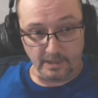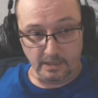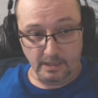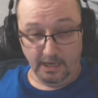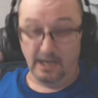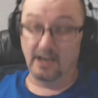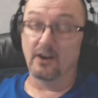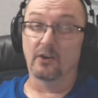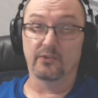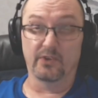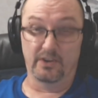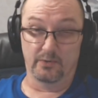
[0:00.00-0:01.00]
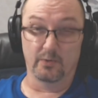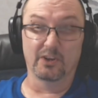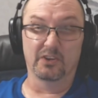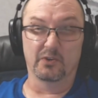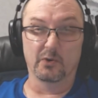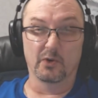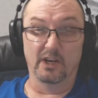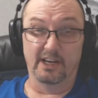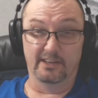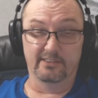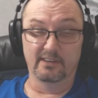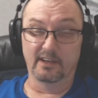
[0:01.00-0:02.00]
and he also has a really cool
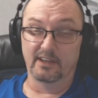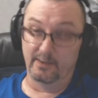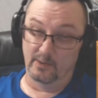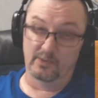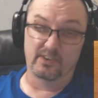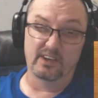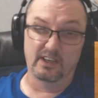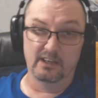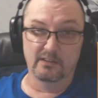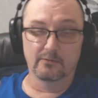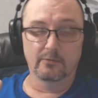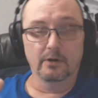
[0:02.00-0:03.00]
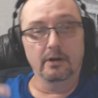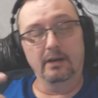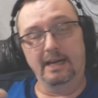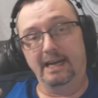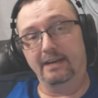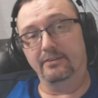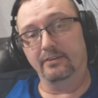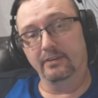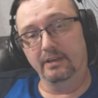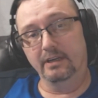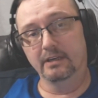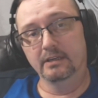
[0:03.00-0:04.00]
accent. You'll see. Well,
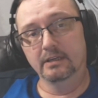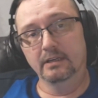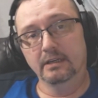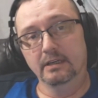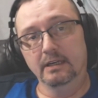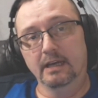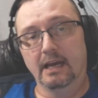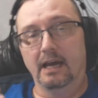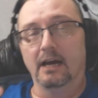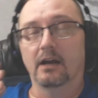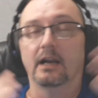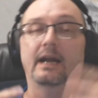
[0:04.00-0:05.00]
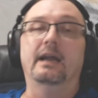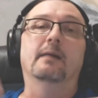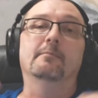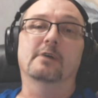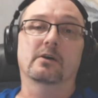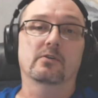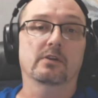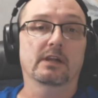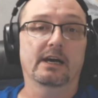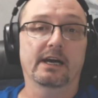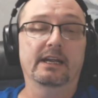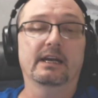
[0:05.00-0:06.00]
actually, all right. I'm not going to
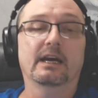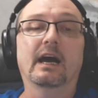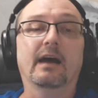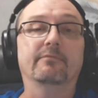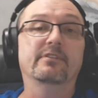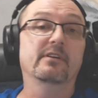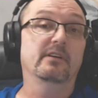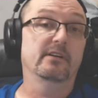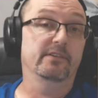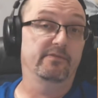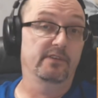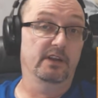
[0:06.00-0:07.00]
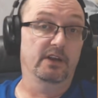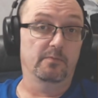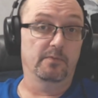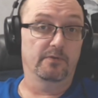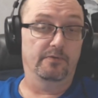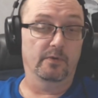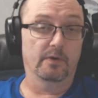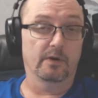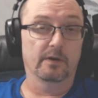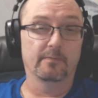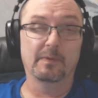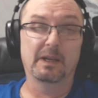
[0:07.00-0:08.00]
lie. I've seen this video before,
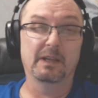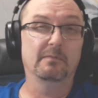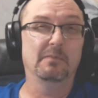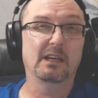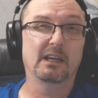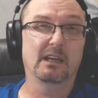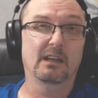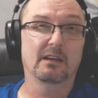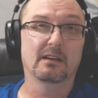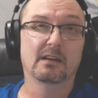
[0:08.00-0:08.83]
but it's been